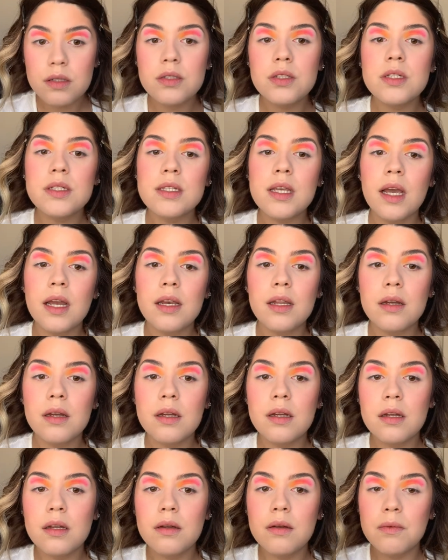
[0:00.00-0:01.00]
Just kind
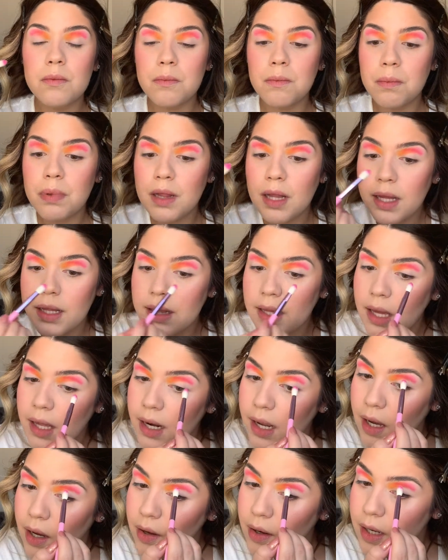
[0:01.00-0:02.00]
of blend that
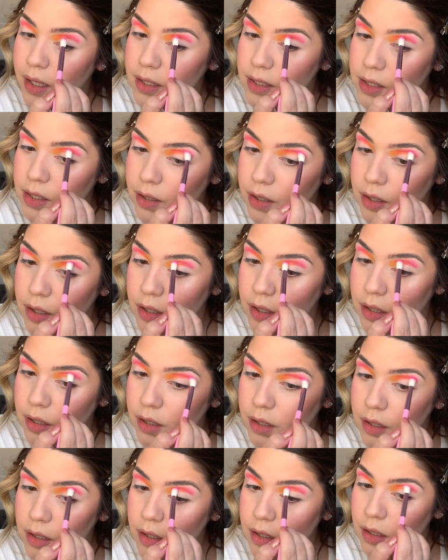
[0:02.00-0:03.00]
out as you're
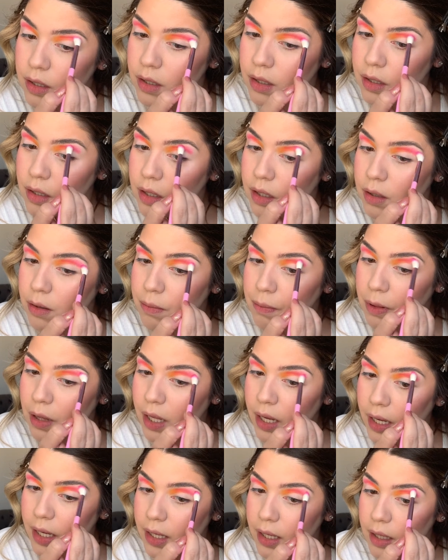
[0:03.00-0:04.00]

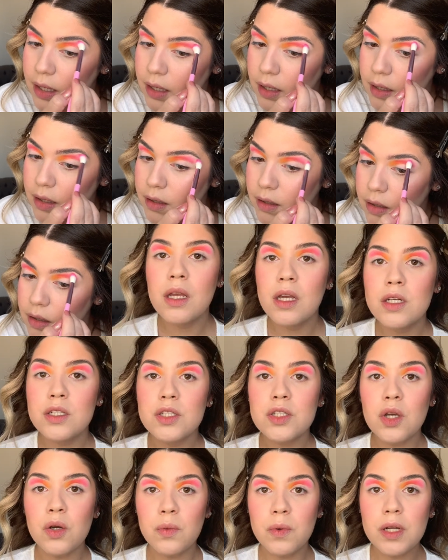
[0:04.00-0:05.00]
applying it.
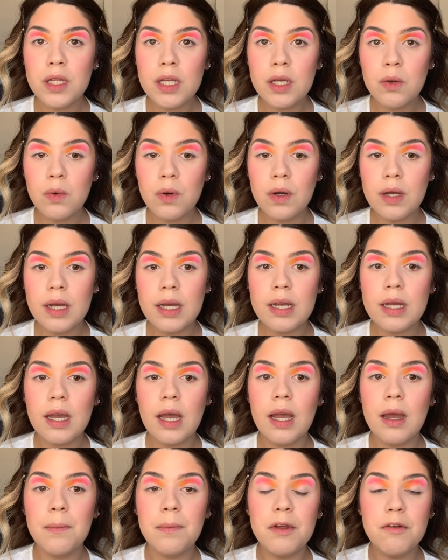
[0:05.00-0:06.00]
So really quick,
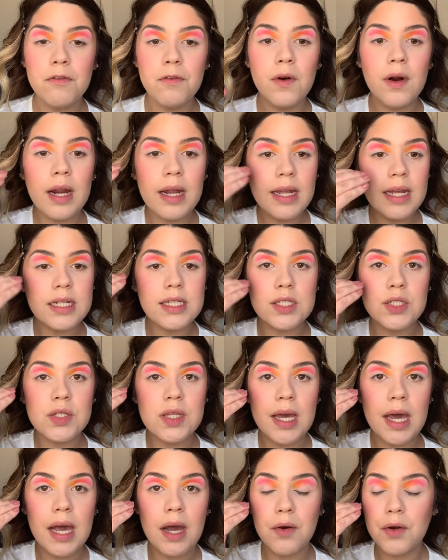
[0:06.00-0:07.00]
before I get to
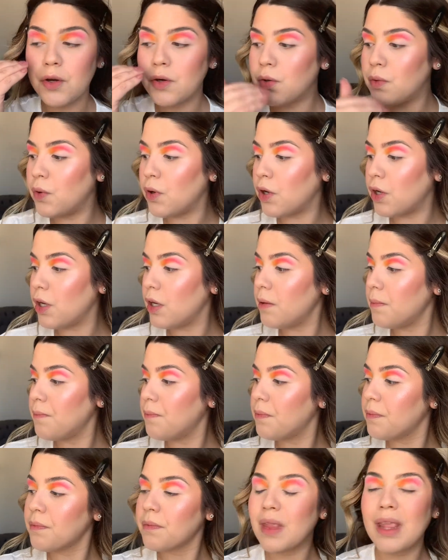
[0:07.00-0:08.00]
the outer corner,
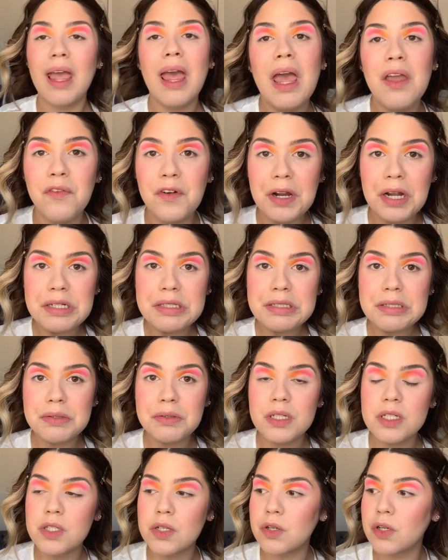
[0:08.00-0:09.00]
I forgot to do
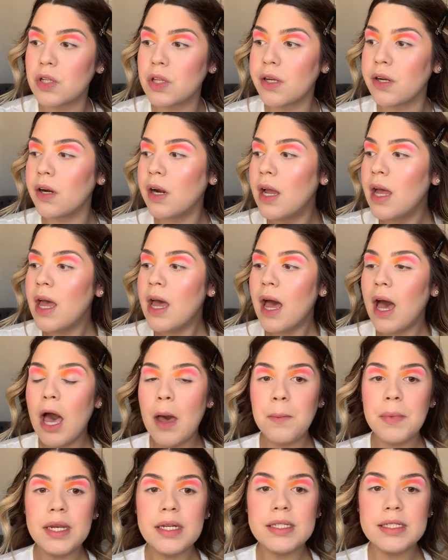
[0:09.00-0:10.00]
this earlier.
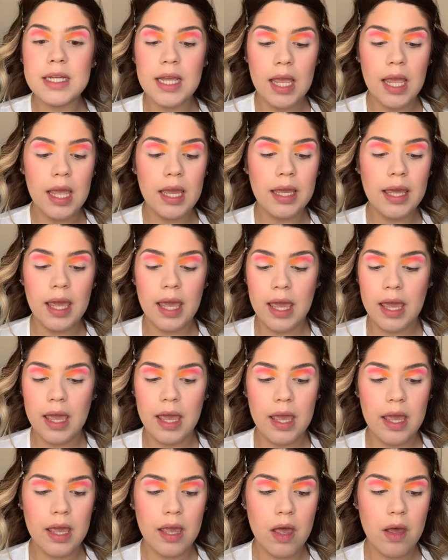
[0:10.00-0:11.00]
I'm gonna take
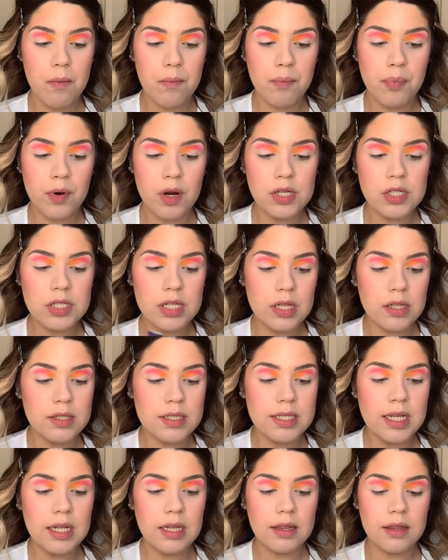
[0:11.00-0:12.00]
a brush that
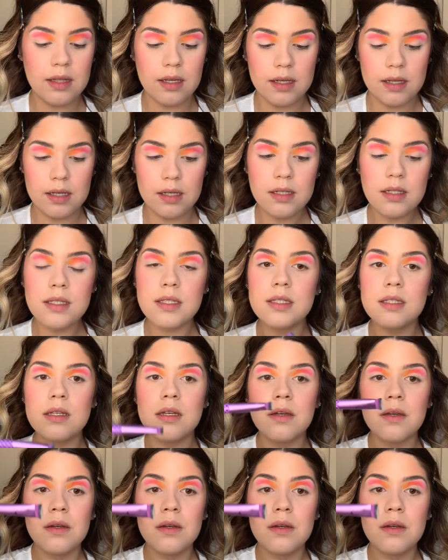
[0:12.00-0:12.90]
looks like this.